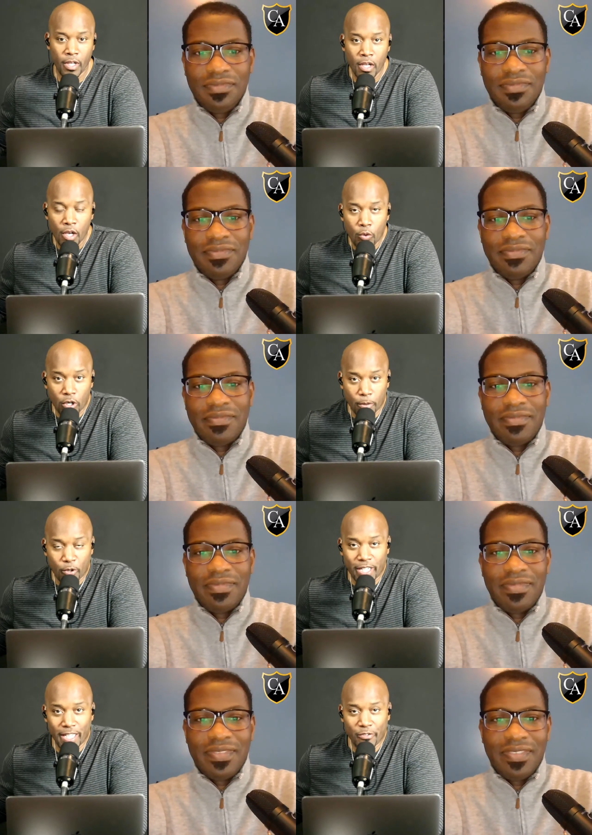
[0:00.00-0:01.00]
Speaker 1: Well, good
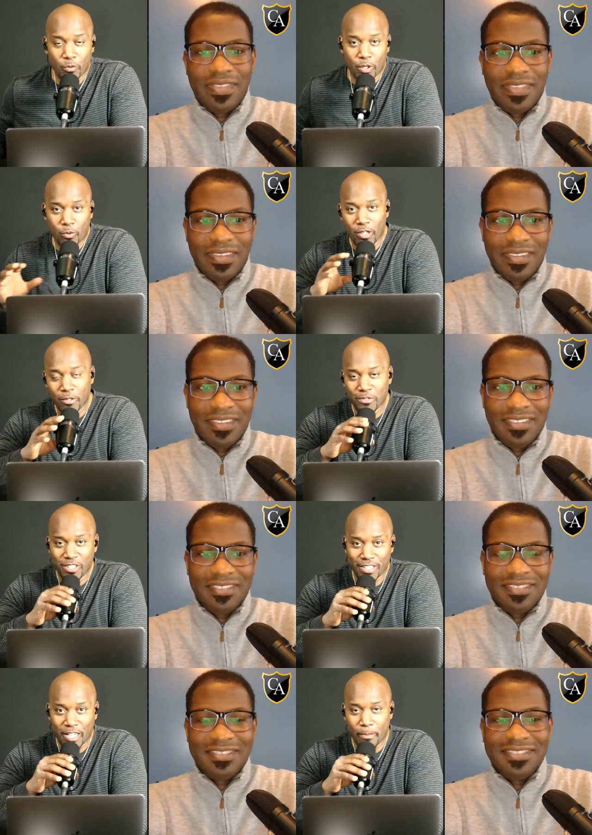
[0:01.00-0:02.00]
morning, everyone. Welcome to
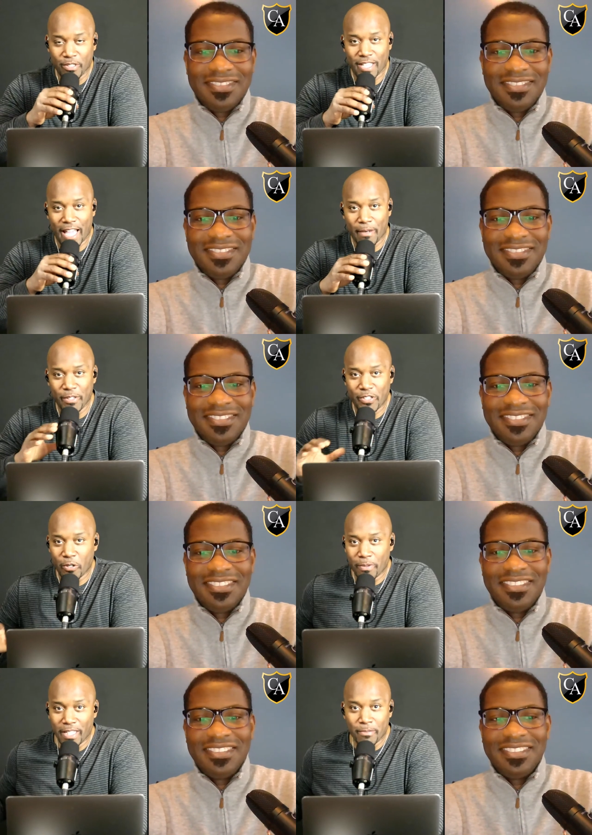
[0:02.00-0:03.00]
the Couples Academy show.
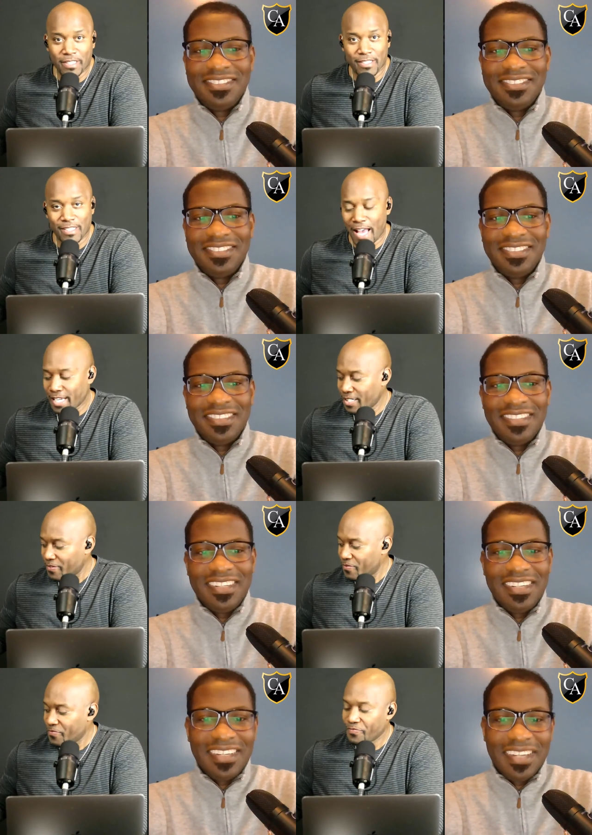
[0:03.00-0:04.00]
My name is Hasani.
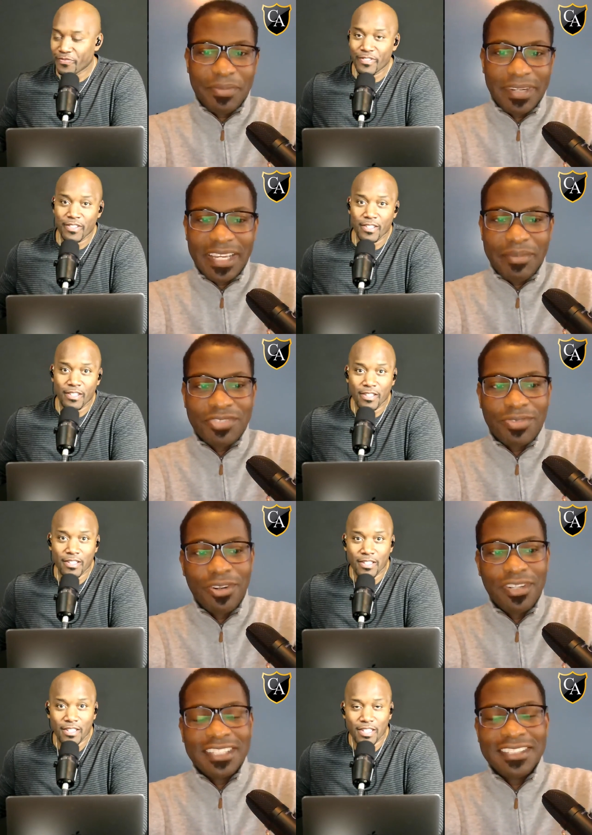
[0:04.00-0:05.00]
My name is
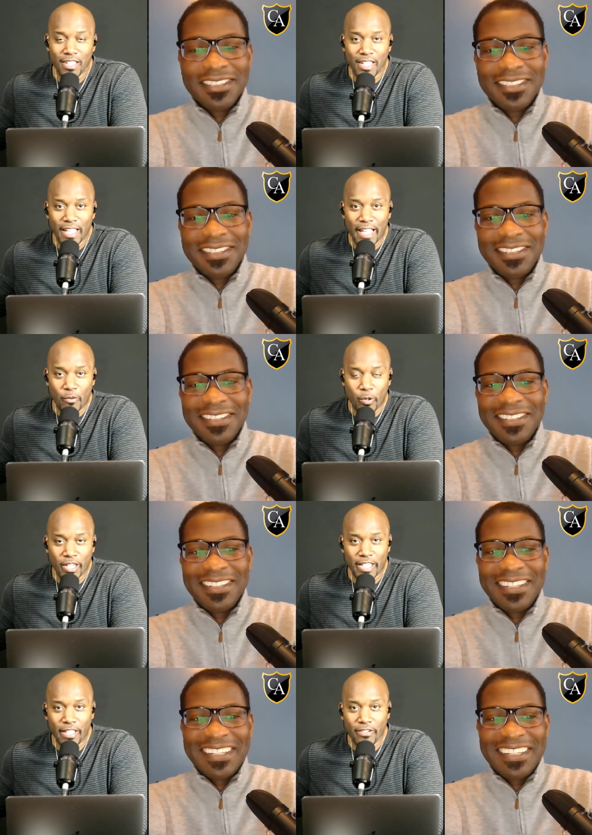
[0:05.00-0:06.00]
Roland. And
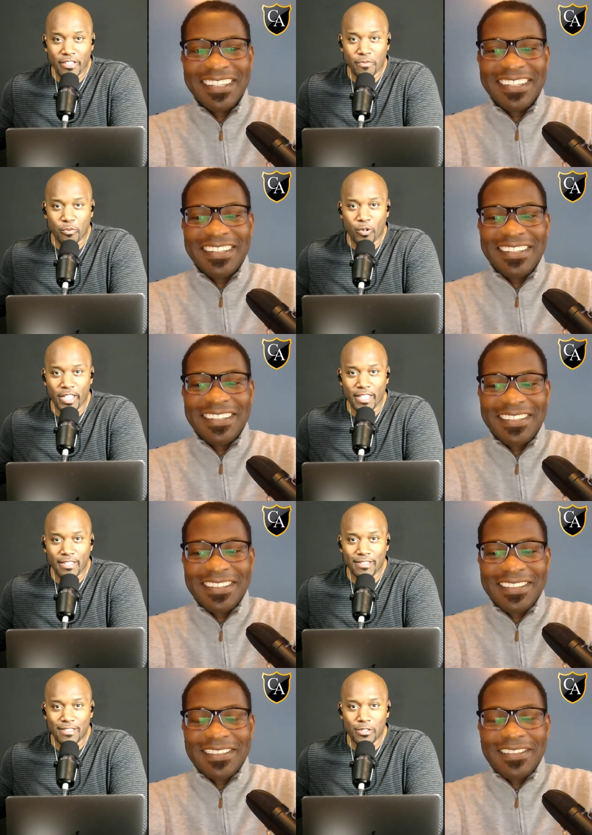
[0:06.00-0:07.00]
we're here this
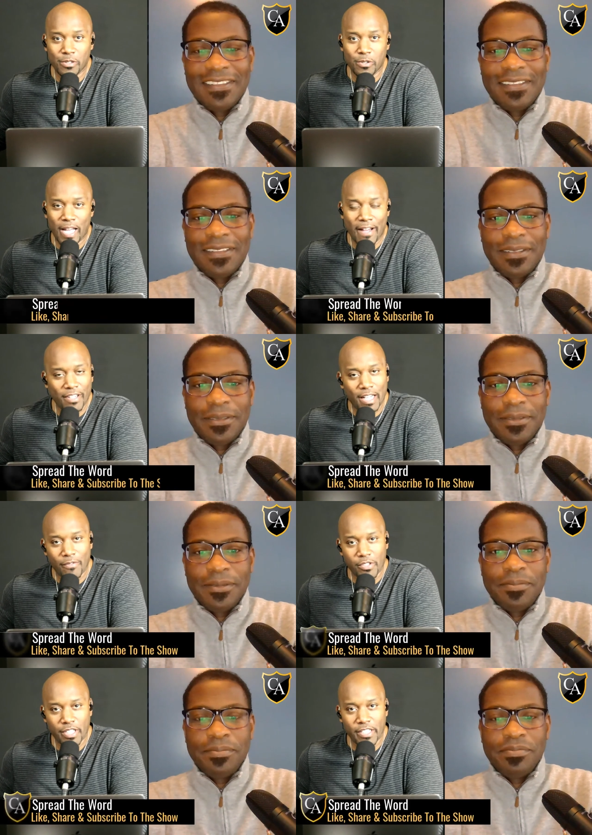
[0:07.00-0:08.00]
morning to have a
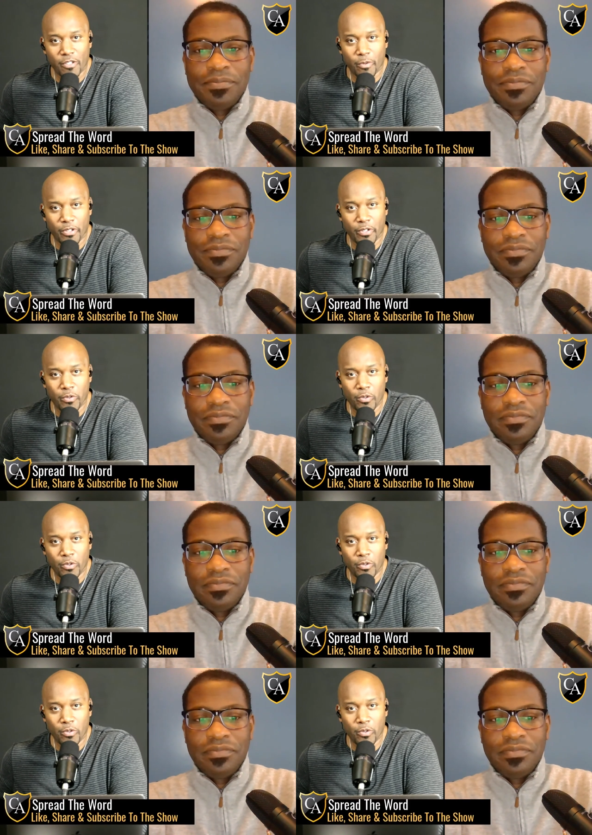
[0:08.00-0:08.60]
conversation with you